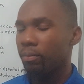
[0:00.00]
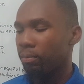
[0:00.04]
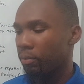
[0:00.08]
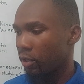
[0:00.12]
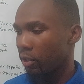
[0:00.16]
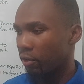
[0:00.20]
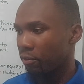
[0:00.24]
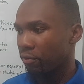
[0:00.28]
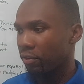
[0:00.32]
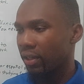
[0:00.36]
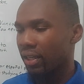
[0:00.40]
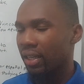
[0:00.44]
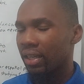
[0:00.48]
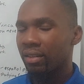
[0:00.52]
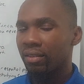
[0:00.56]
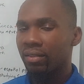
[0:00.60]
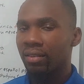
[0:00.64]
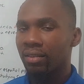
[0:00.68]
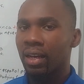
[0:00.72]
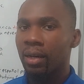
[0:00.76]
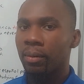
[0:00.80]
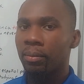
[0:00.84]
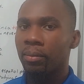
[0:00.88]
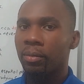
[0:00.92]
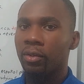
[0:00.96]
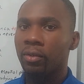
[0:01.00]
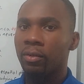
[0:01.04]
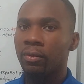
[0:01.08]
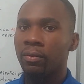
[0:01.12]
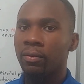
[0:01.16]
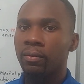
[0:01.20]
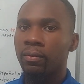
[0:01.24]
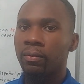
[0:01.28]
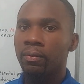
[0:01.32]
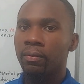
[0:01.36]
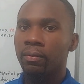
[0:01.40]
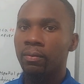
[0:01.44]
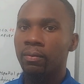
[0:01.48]
Perfect example.
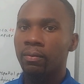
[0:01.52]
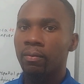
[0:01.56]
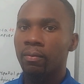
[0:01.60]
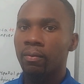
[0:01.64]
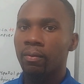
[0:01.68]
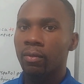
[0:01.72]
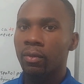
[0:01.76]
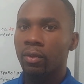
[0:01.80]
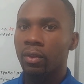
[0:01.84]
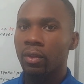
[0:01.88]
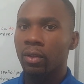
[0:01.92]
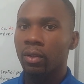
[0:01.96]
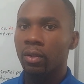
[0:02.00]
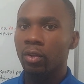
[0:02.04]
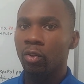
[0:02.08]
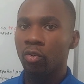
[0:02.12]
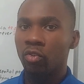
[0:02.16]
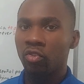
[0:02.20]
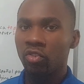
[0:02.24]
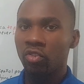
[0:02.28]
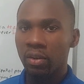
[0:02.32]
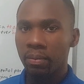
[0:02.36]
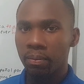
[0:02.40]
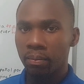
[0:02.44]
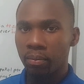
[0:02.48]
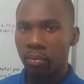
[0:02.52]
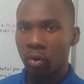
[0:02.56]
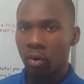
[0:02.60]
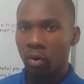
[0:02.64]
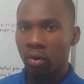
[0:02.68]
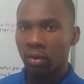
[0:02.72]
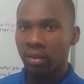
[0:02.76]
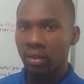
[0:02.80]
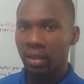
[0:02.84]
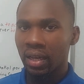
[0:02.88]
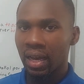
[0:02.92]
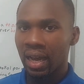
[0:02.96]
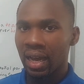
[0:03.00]
You see
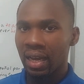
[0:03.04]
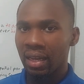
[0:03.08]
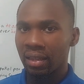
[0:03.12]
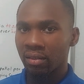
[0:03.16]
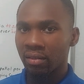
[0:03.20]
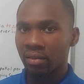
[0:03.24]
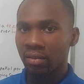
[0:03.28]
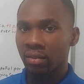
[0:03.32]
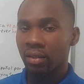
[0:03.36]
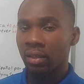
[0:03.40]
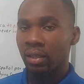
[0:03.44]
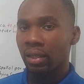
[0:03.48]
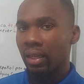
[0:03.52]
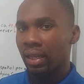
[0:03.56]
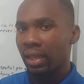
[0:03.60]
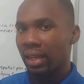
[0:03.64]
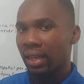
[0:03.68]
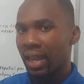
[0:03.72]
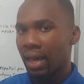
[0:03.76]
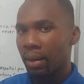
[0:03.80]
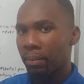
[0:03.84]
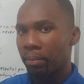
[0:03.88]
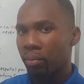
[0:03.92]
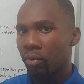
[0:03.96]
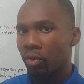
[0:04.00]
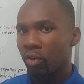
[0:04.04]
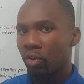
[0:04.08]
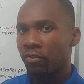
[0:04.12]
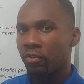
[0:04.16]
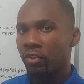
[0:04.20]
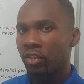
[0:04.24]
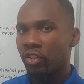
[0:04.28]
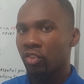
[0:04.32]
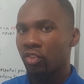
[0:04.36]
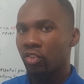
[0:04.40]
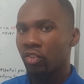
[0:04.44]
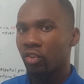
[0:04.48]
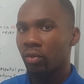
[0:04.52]
both as. La
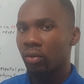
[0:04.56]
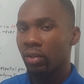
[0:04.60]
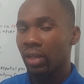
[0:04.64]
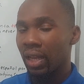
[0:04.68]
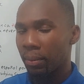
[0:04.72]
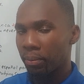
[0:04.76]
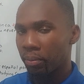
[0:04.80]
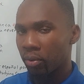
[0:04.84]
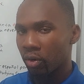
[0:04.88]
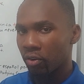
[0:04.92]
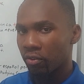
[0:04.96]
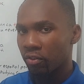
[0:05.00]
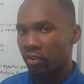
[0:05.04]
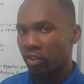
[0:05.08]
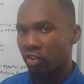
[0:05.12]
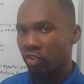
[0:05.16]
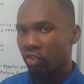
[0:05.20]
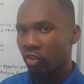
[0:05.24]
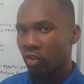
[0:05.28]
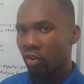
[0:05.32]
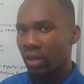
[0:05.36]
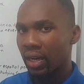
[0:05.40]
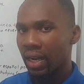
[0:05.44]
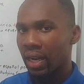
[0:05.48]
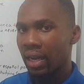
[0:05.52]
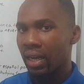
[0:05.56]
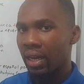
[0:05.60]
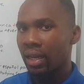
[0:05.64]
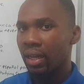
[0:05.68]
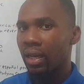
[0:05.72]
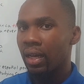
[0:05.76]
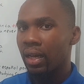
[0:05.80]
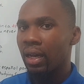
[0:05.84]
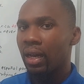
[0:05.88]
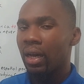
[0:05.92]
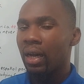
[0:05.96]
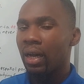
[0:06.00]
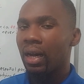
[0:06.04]
profesora
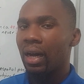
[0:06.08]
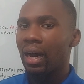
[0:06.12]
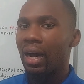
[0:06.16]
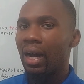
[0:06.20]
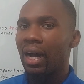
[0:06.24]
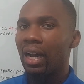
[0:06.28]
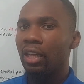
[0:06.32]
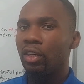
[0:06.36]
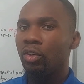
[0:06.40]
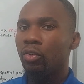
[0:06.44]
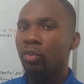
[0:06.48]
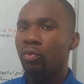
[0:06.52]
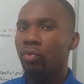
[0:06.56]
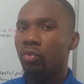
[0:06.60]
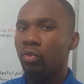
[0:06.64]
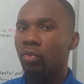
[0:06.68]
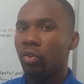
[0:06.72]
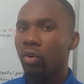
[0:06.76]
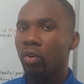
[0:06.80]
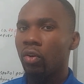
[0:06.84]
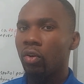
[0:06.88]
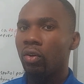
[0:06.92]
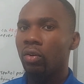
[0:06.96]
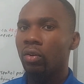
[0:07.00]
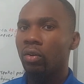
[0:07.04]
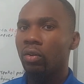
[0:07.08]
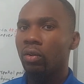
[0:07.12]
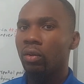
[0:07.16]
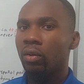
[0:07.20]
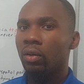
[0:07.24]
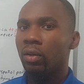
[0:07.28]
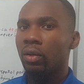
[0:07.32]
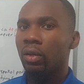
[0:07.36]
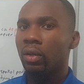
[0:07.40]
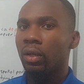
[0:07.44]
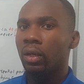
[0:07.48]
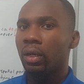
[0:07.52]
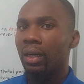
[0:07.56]
ayudó
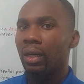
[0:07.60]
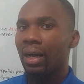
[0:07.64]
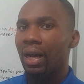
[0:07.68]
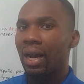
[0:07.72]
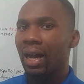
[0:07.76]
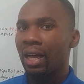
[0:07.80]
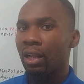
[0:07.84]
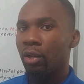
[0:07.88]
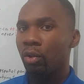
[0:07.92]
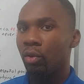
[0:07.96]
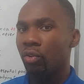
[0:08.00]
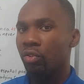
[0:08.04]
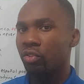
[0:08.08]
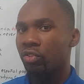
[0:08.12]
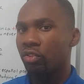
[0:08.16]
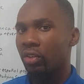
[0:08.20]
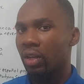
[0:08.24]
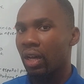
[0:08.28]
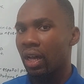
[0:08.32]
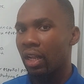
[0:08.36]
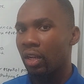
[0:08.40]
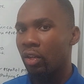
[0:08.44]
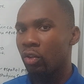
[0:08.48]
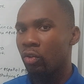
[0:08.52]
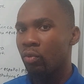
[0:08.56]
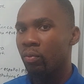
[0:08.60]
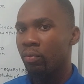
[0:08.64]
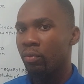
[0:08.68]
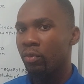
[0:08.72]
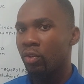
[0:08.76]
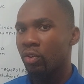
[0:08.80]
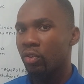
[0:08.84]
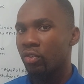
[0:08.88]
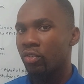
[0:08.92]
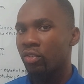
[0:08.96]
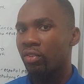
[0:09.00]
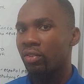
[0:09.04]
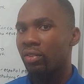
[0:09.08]
a los
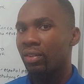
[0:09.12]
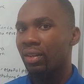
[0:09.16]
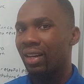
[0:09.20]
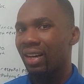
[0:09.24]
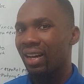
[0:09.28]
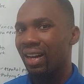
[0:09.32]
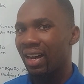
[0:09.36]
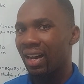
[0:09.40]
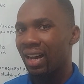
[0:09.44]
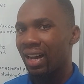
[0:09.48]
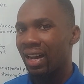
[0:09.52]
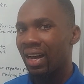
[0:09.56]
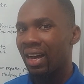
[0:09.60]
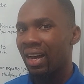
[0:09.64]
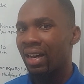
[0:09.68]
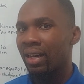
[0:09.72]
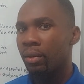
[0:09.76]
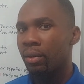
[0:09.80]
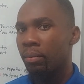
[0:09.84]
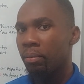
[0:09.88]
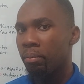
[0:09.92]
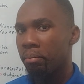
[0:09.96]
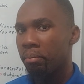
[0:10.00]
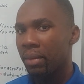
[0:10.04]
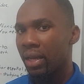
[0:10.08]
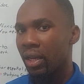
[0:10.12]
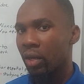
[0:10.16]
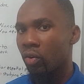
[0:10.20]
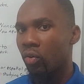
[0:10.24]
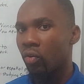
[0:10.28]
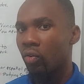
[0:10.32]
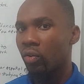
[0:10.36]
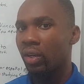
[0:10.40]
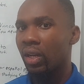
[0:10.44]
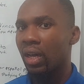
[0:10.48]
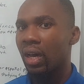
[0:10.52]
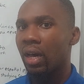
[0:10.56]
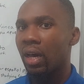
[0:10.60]
alumnos a
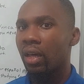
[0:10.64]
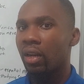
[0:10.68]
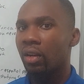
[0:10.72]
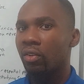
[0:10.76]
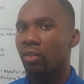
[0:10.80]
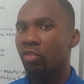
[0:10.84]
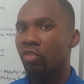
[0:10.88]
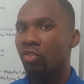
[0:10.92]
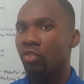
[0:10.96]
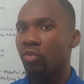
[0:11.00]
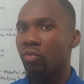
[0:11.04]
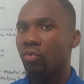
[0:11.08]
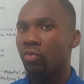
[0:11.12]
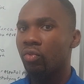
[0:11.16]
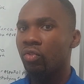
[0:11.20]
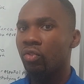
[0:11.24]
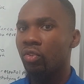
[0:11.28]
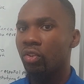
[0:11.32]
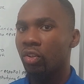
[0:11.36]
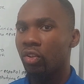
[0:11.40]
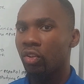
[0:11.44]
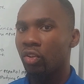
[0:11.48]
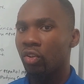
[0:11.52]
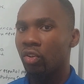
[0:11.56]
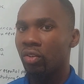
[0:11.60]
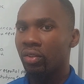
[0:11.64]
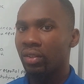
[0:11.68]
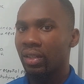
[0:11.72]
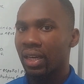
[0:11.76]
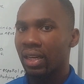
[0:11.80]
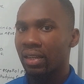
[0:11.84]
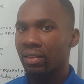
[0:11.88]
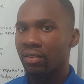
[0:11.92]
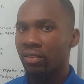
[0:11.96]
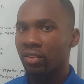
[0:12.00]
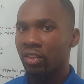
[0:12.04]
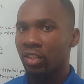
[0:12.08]
mejorar sus notas.